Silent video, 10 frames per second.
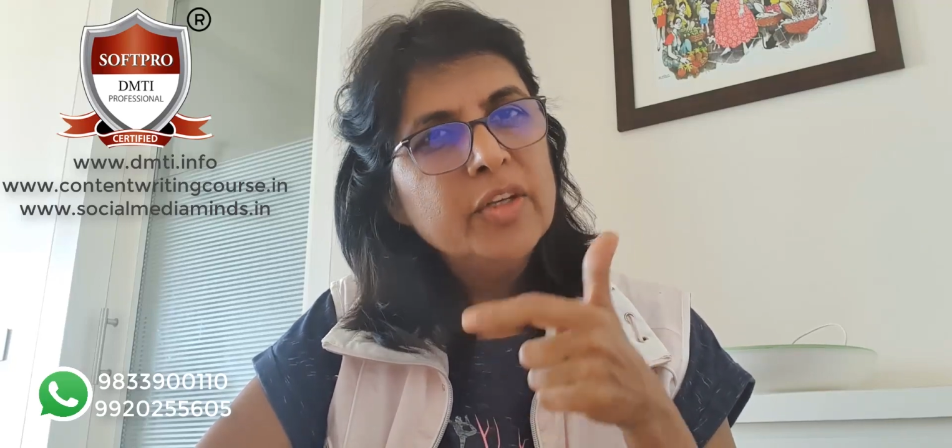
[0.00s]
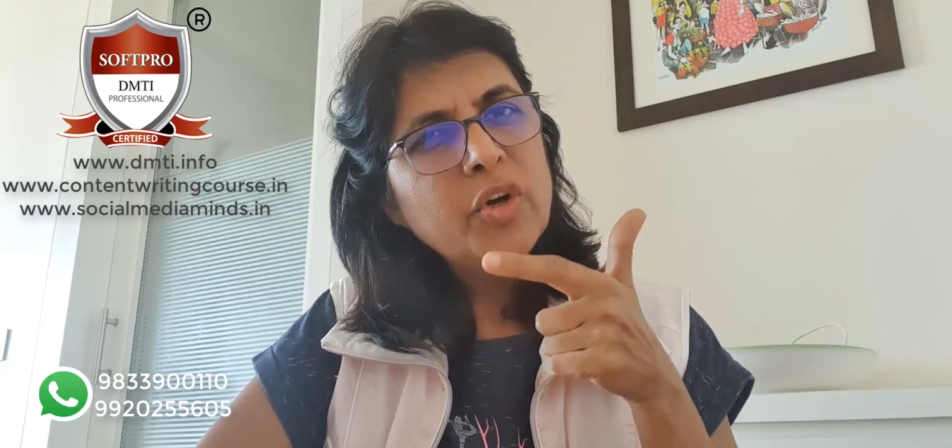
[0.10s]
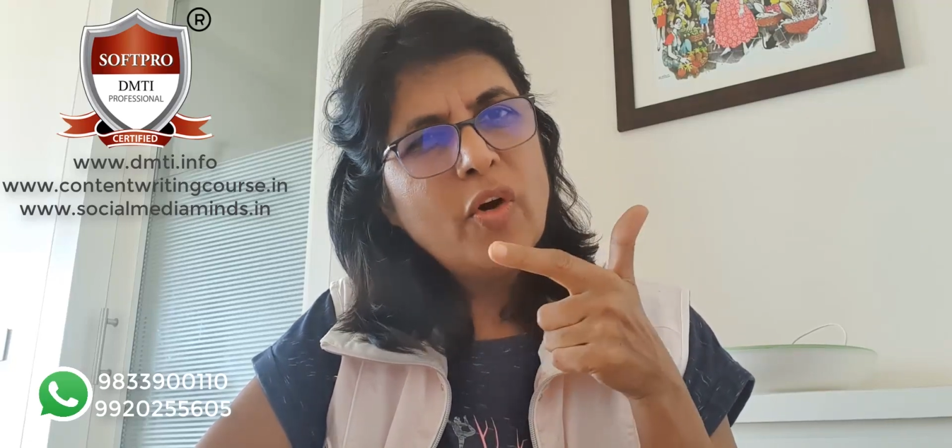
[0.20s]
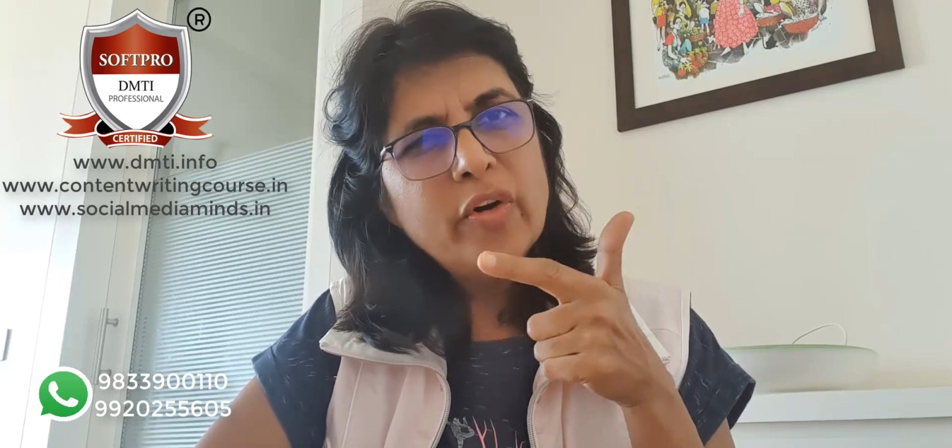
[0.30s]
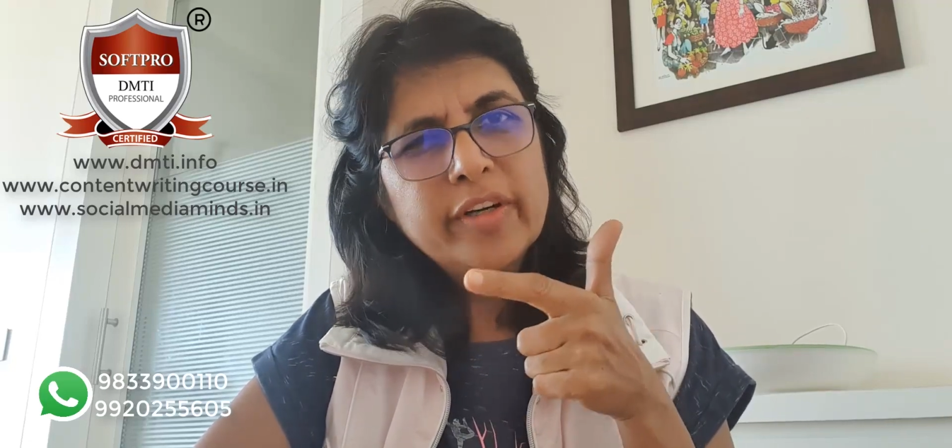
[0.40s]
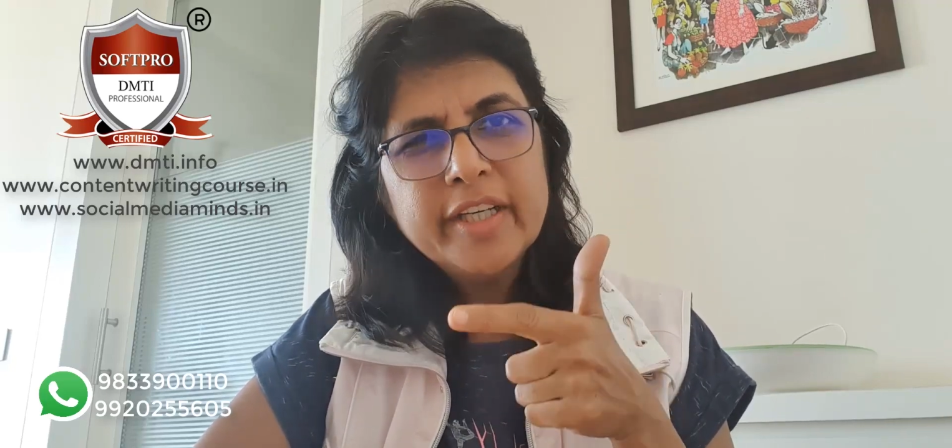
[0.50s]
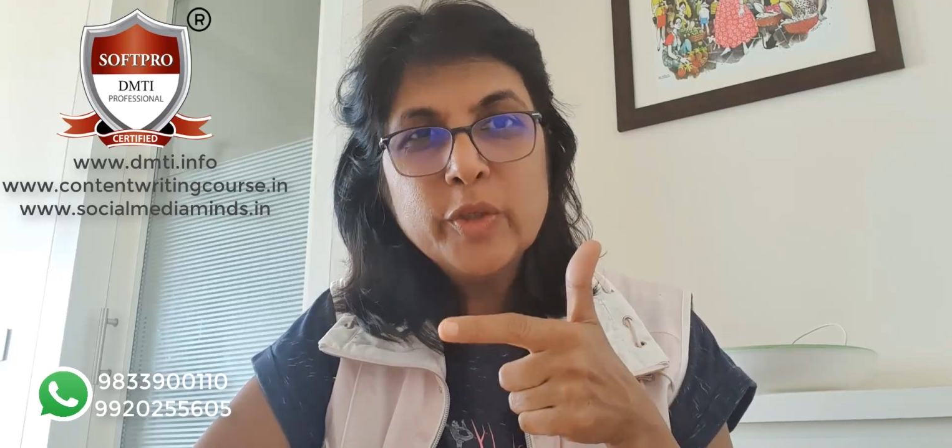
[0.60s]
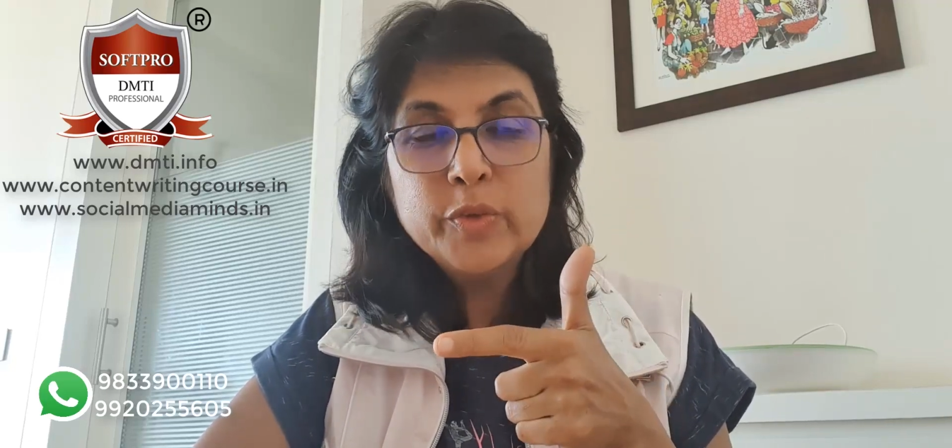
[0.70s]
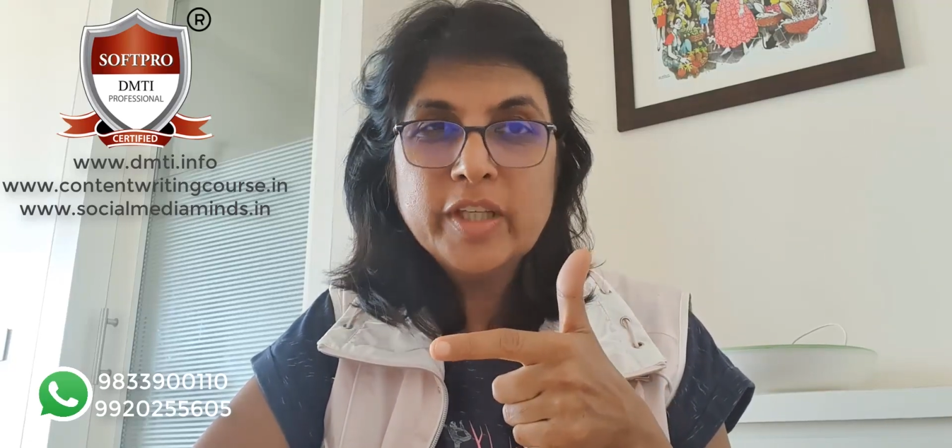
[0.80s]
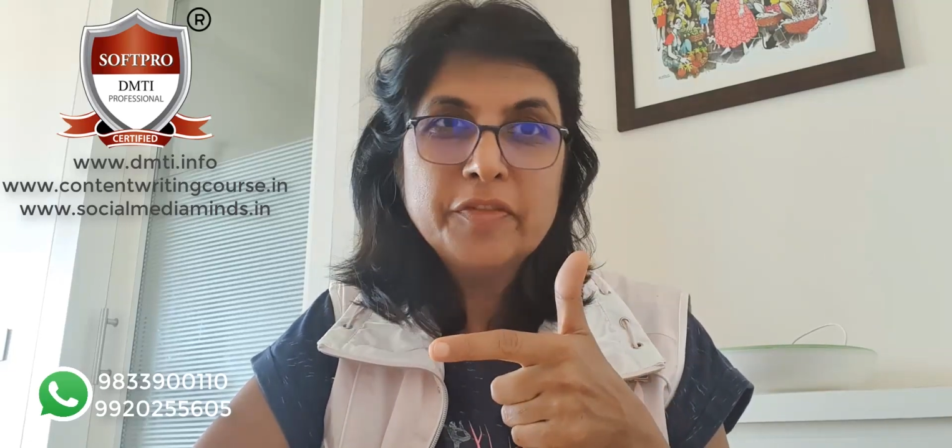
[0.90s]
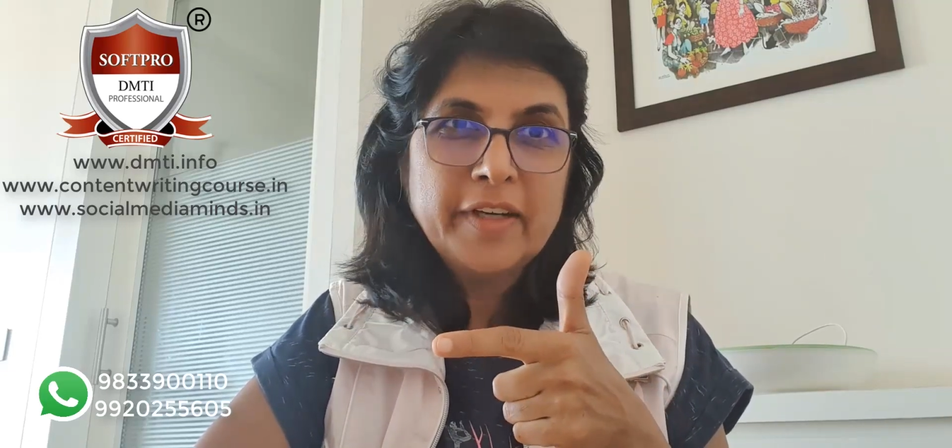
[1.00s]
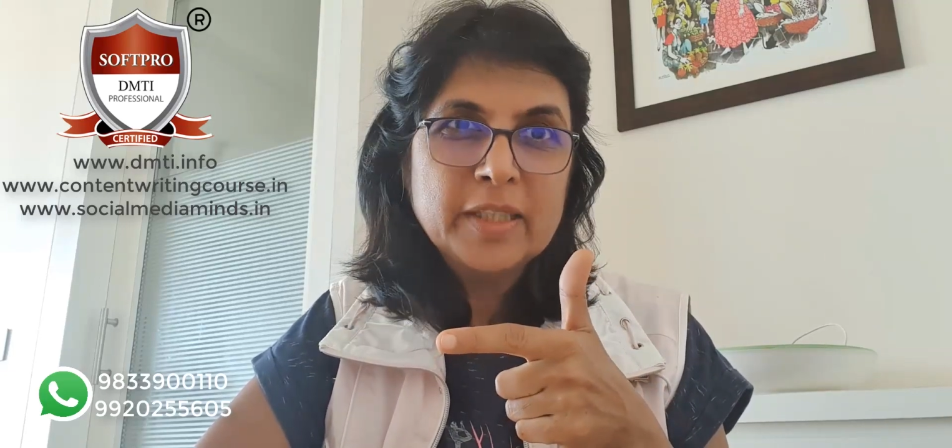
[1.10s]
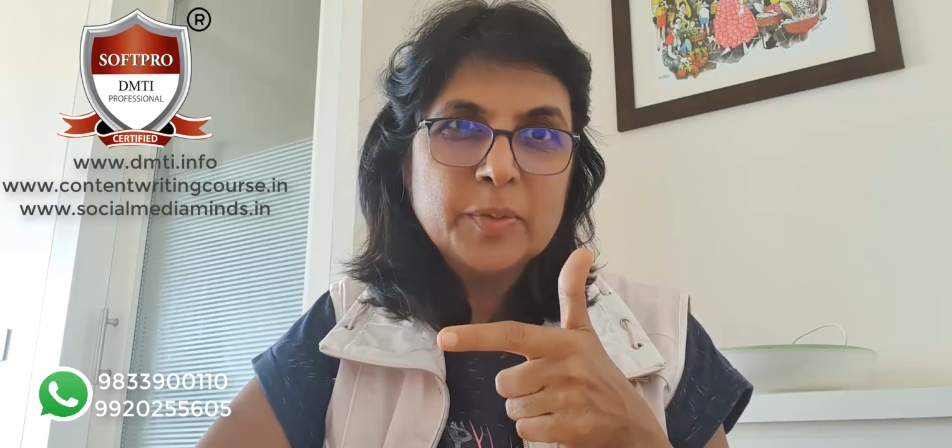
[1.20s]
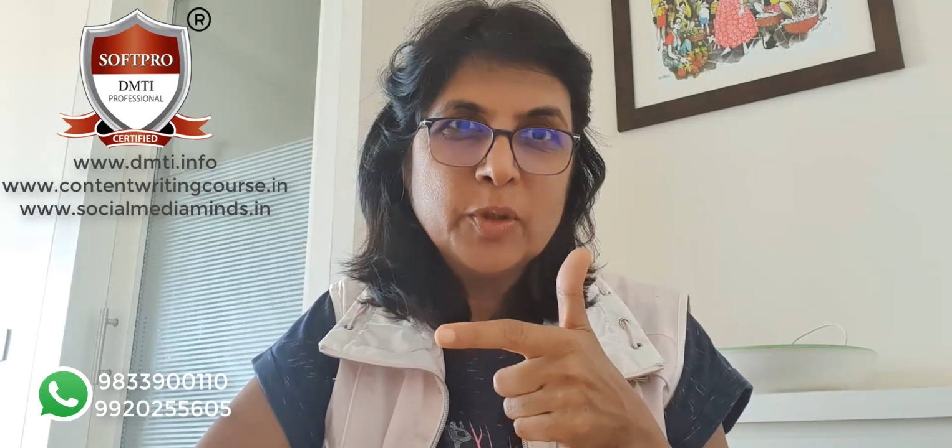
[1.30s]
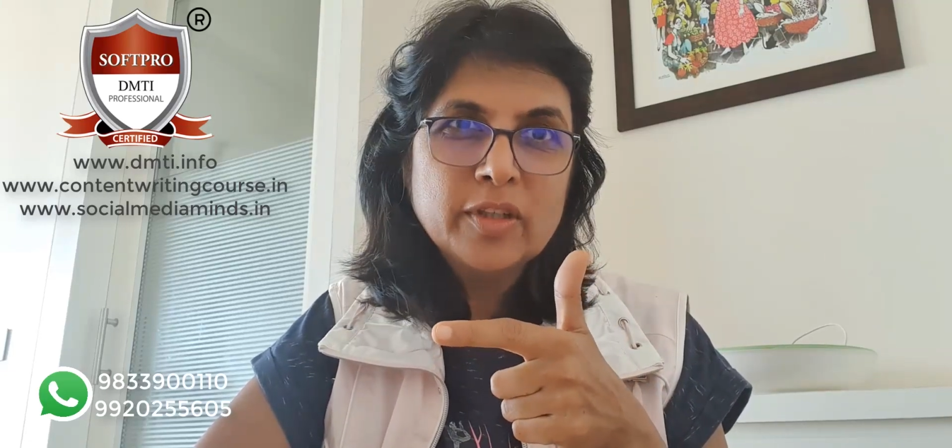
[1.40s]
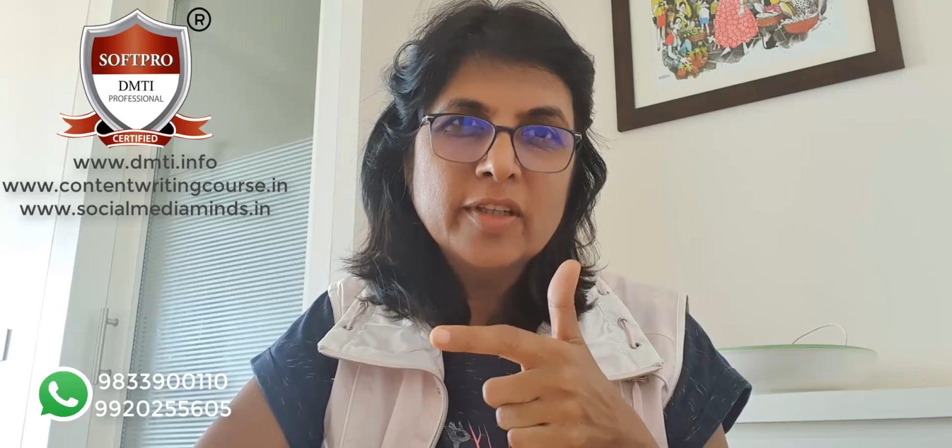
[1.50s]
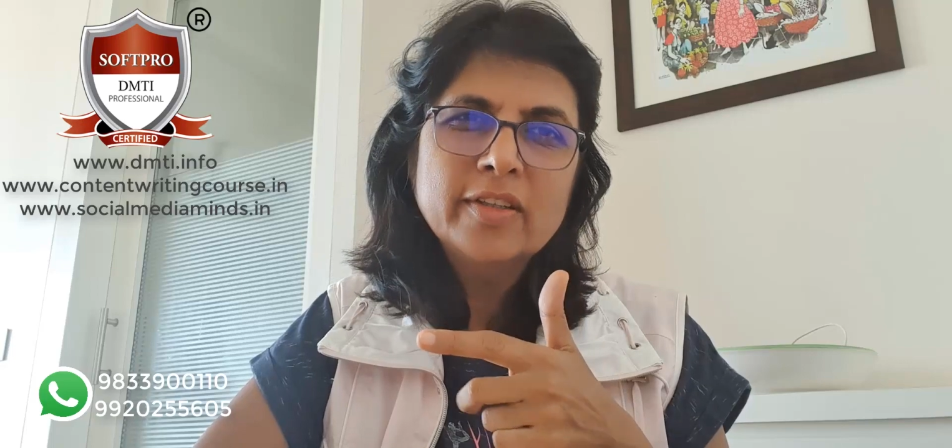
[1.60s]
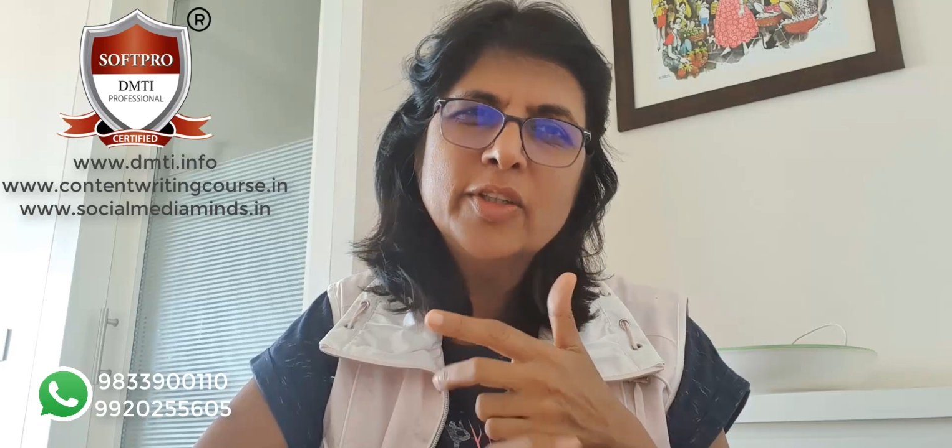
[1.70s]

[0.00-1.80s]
you're already using Facebook,